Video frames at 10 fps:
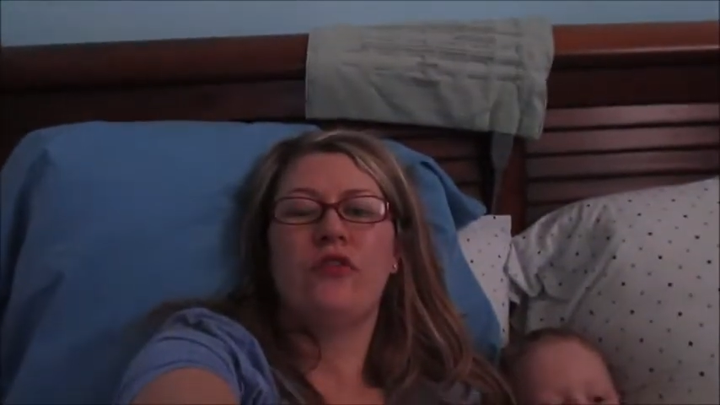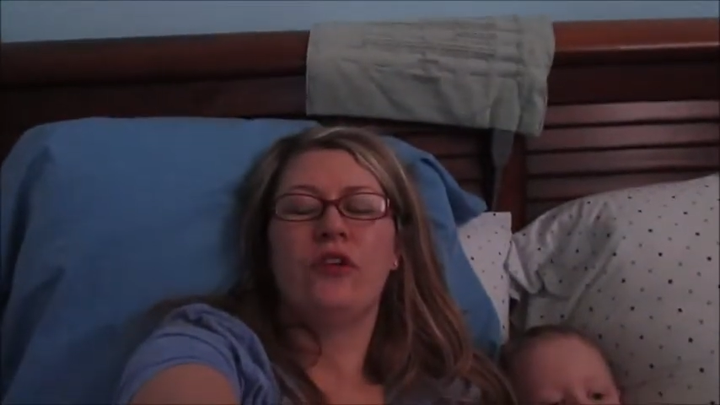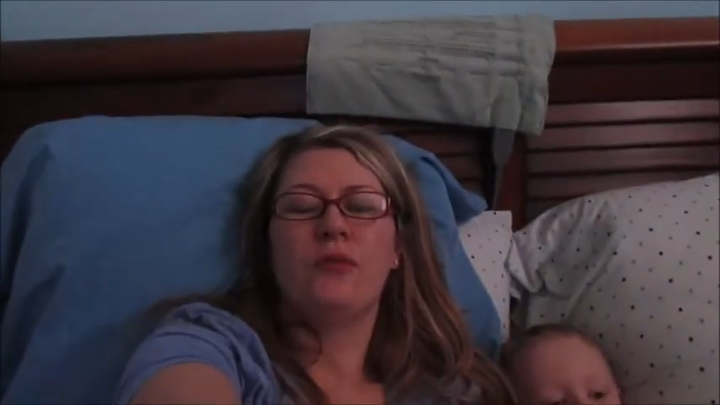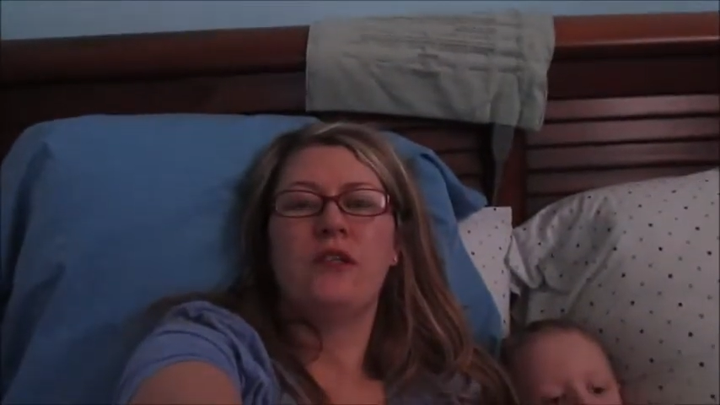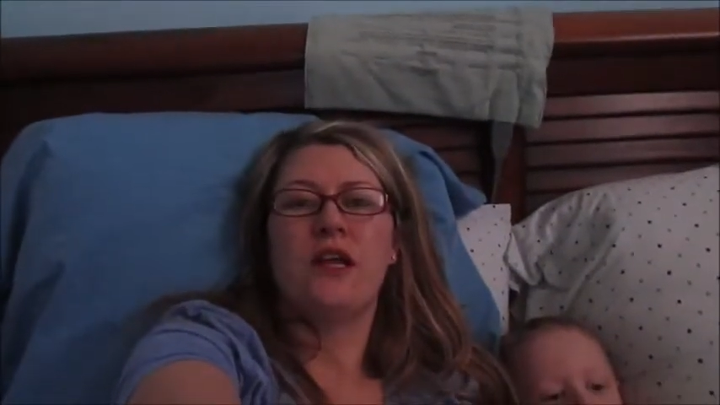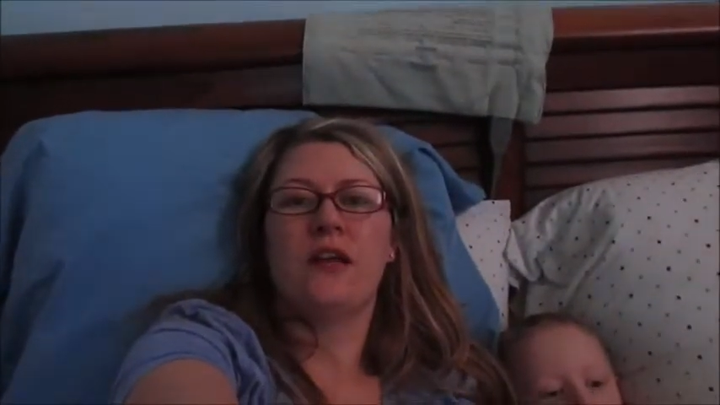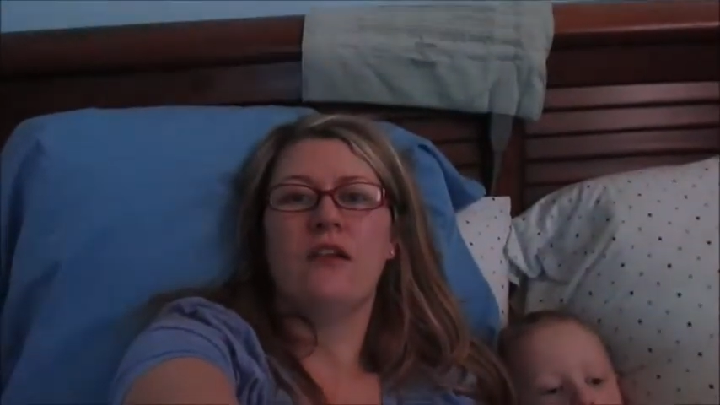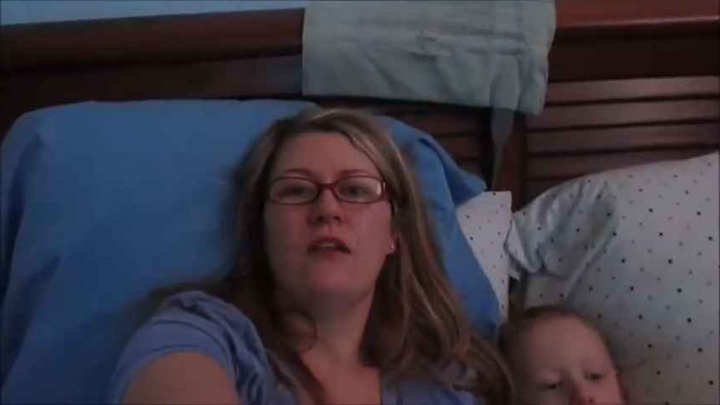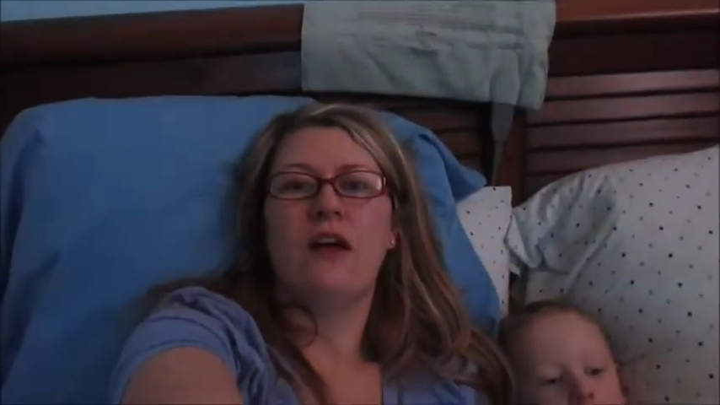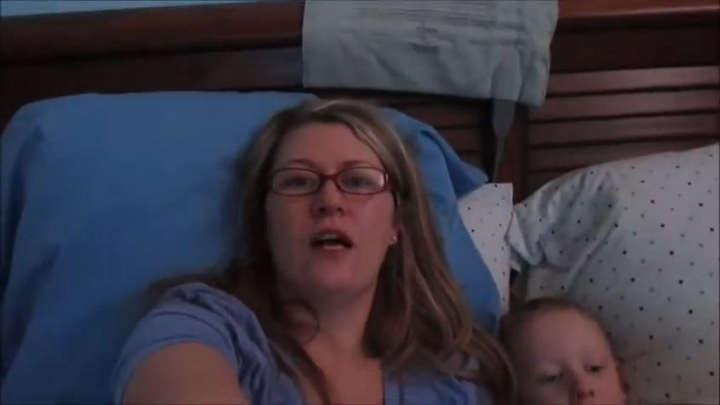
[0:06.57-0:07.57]
film a day in
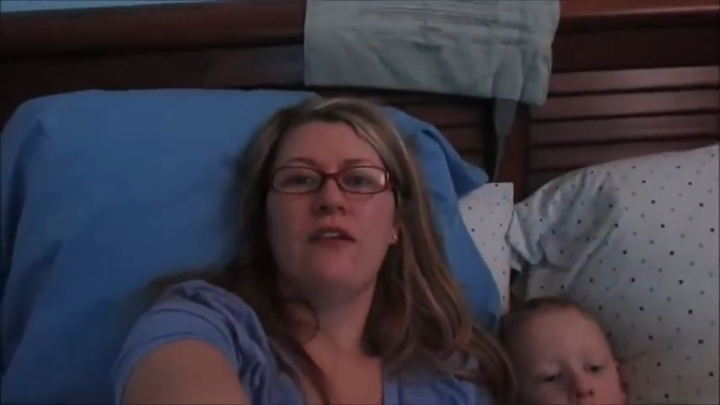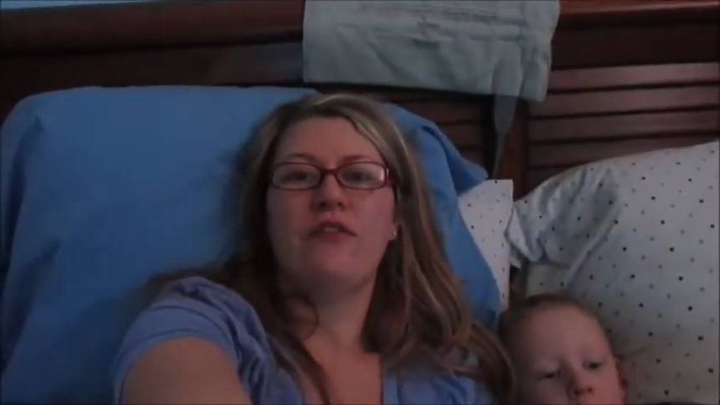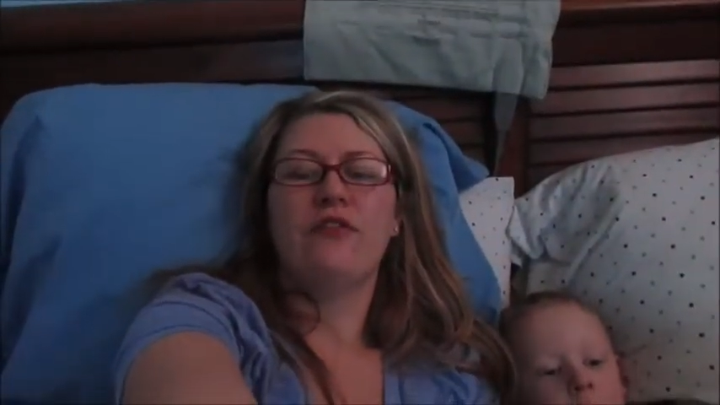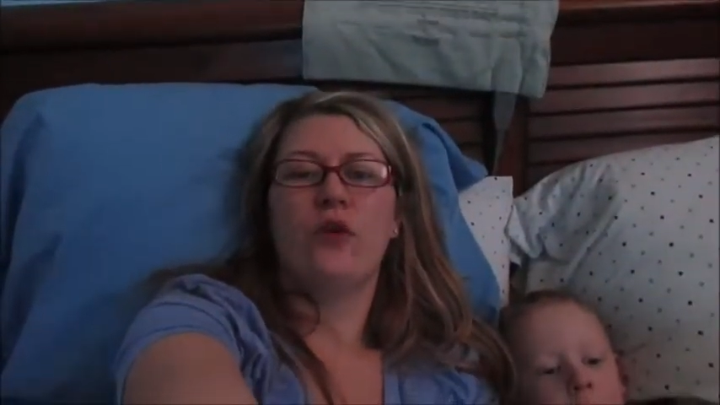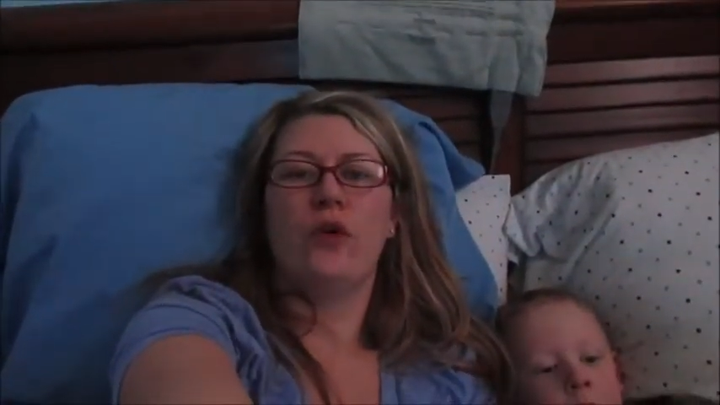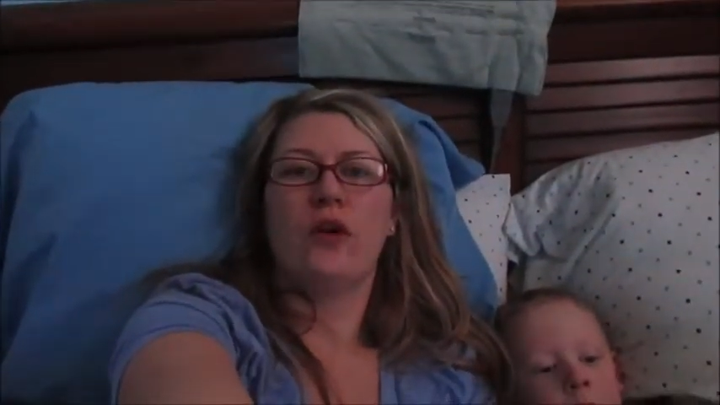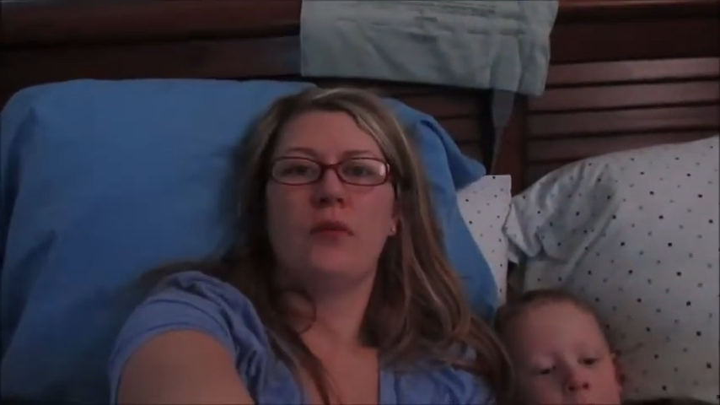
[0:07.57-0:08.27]
the life for